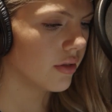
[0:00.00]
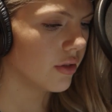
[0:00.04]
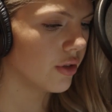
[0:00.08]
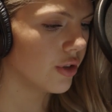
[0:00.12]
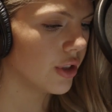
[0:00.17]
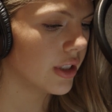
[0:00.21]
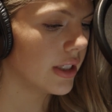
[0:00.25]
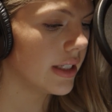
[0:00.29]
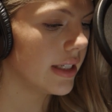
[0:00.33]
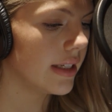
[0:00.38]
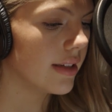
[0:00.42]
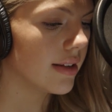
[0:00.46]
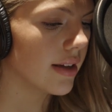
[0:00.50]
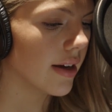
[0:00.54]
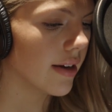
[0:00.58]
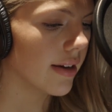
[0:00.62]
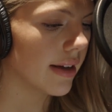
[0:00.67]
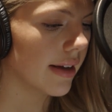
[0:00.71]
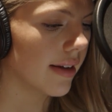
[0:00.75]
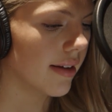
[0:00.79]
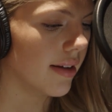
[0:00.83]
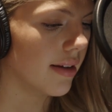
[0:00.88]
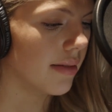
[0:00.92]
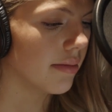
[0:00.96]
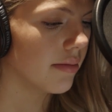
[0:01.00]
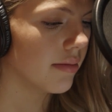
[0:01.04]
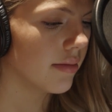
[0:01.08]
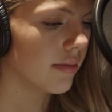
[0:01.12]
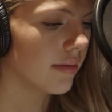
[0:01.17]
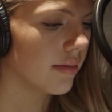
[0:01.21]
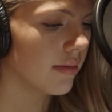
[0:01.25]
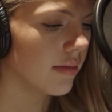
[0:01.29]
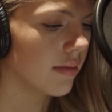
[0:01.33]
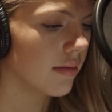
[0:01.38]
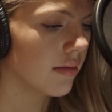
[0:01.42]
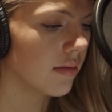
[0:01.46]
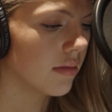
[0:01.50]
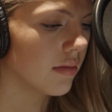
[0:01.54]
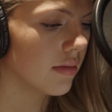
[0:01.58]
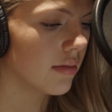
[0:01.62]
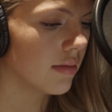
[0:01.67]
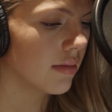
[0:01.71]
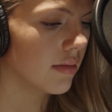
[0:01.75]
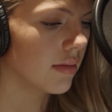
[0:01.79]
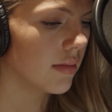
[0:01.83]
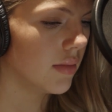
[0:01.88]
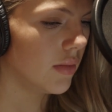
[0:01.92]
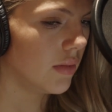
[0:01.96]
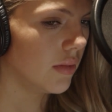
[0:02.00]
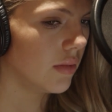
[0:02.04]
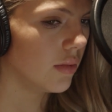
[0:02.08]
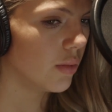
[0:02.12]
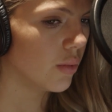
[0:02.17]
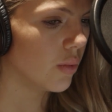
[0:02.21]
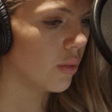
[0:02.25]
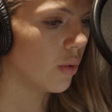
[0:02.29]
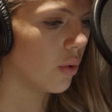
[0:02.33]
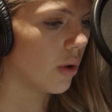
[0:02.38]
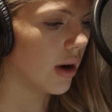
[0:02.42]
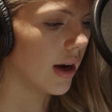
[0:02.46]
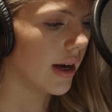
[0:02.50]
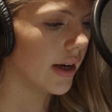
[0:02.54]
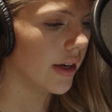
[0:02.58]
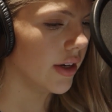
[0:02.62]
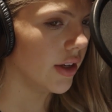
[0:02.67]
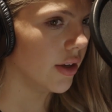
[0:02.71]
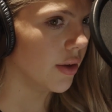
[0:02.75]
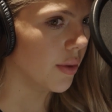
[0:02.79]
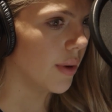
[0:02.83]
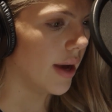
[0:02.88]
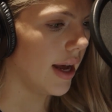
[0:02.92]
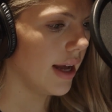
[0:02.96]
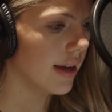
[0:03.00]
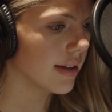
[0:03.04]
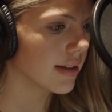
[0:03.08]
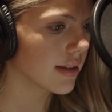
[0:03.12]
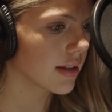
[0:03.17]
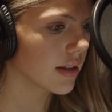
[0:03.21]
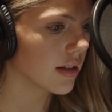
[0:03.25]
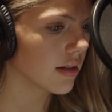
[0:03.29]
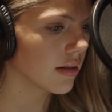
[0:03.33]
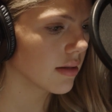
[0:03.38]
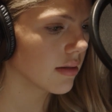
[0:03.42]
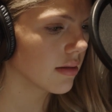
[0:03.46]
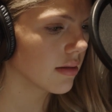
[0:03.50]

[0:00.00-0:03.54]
Trinity glared at him. Why do you ask?